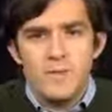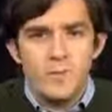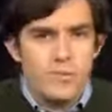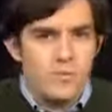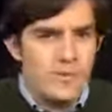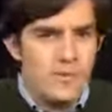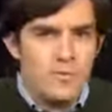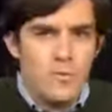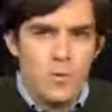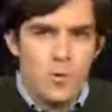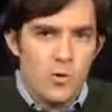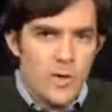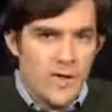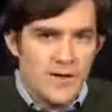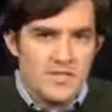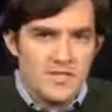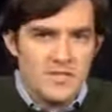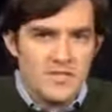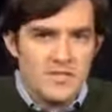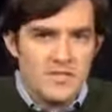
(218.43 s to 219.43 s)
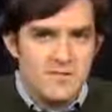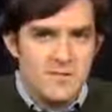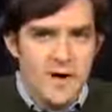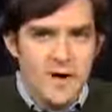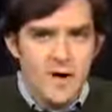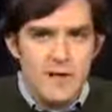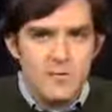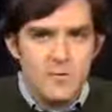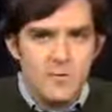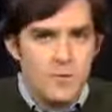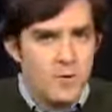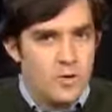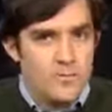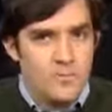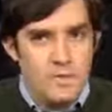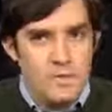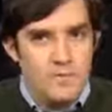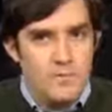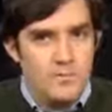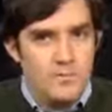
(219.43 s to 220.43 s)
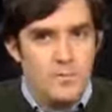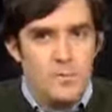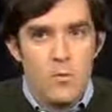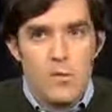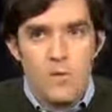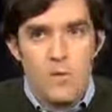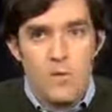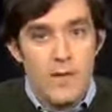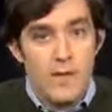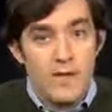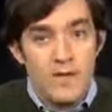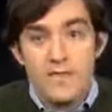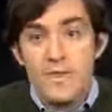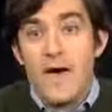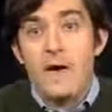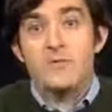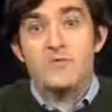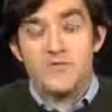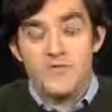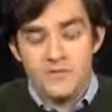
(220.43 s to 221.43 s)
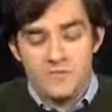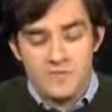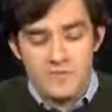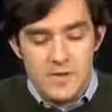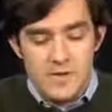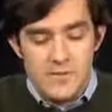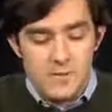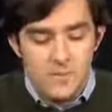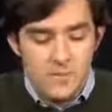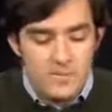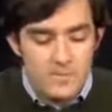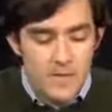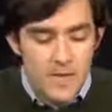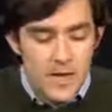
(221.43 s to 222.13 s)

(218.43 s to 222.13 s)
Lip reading: Would it be more like 65 or would it be more like thousands of people?